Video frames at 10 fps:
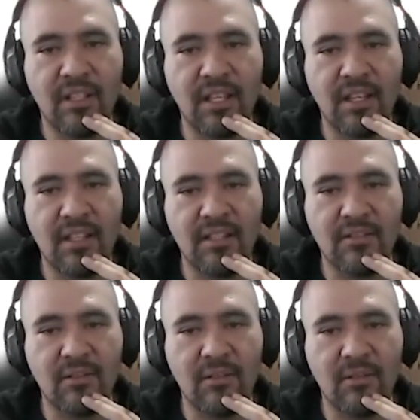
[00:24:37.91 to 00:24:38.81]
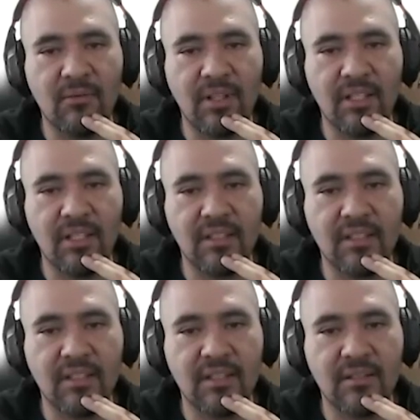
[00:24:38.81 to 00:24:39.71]
the things on
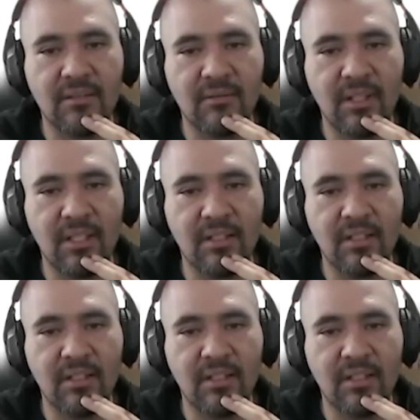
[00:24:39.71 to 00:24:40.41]
Redis, right?